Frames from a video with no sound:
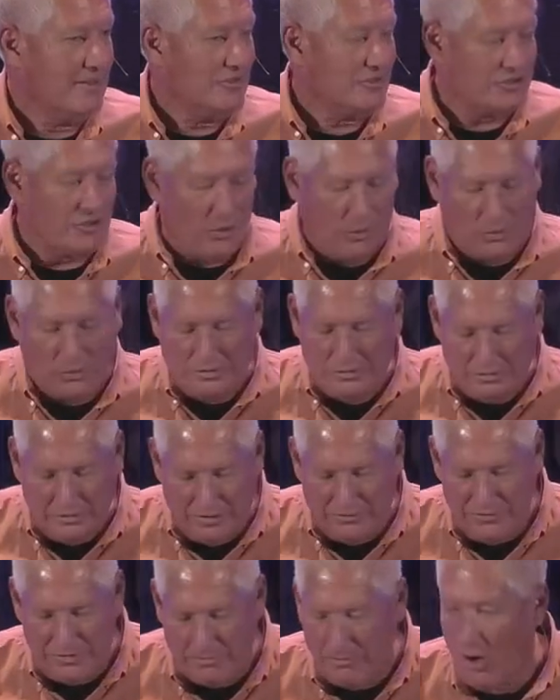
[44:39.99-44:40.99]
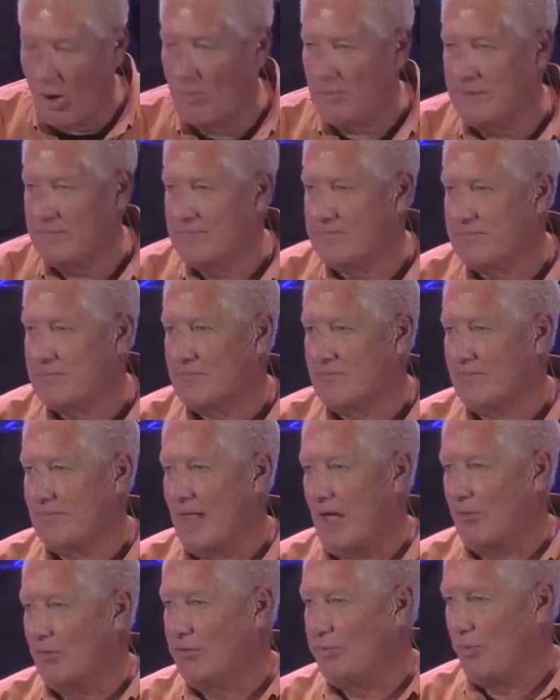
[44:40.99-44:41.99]
So live the moment.
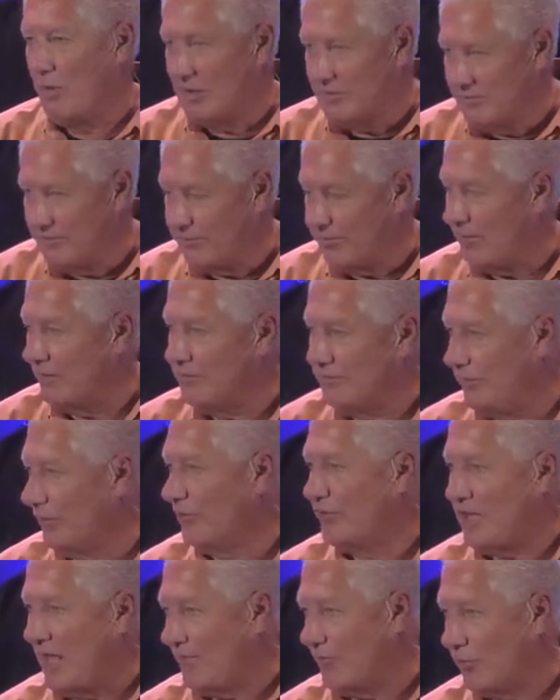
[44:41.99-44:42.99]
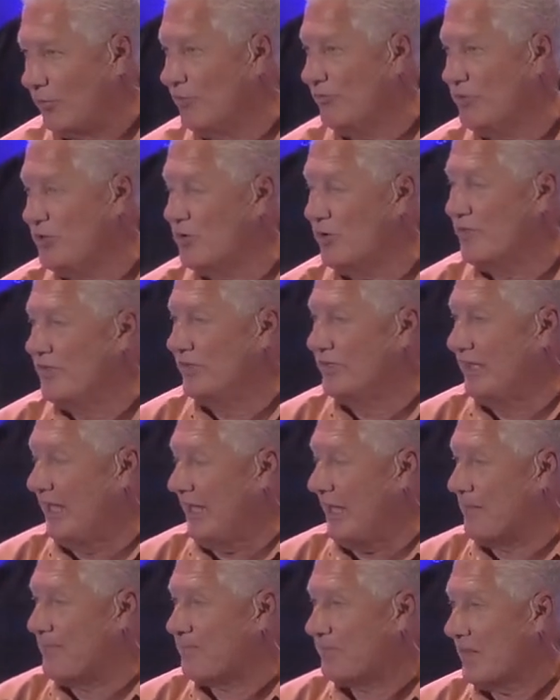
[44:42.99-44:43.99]
That was one philosophical view of the
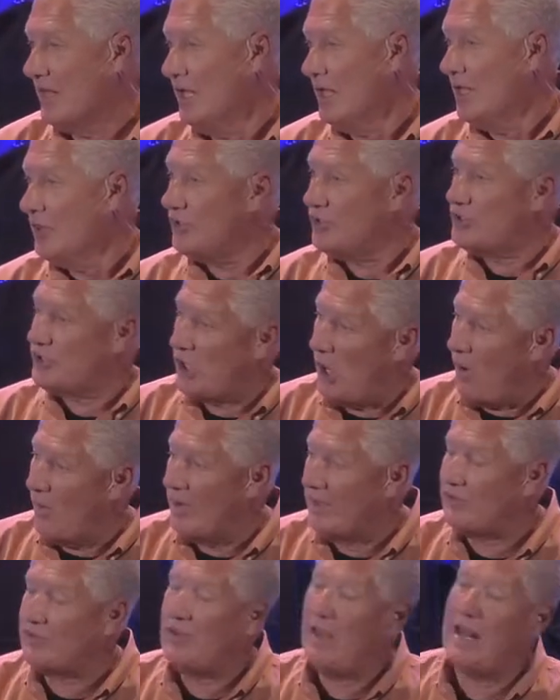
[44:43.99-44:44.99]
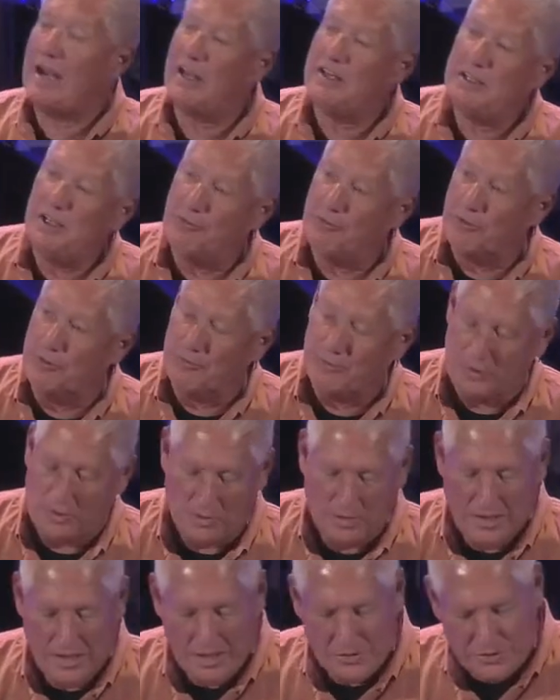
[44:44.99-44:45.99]
day. The Stoics had a different
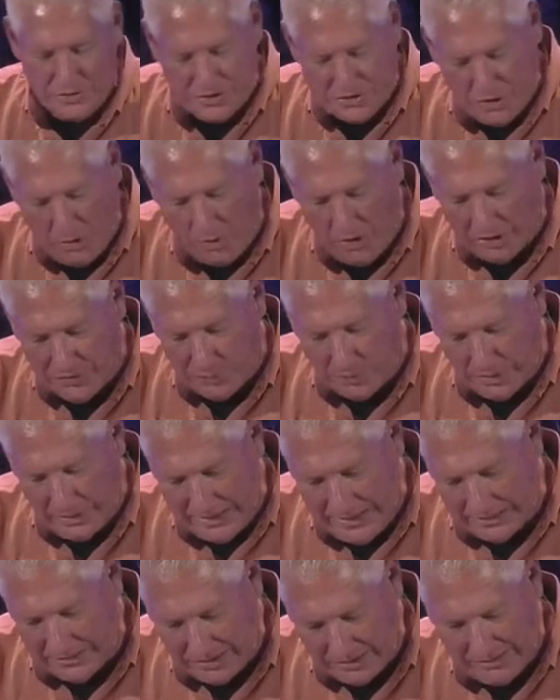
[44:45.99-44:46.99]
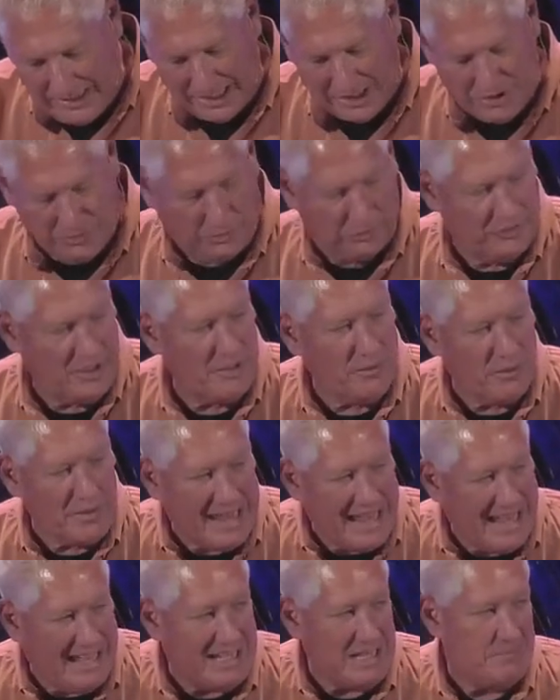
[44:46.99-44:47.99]
view. The Stoics were the intellectuals, they were
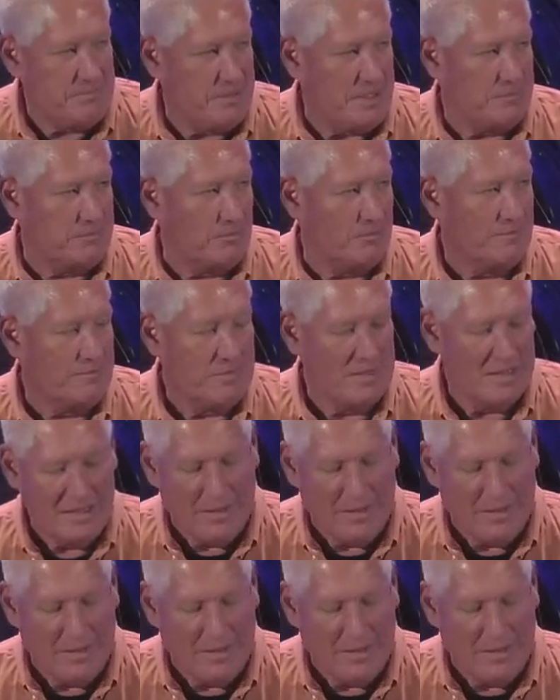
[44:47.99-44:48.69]
the heady people.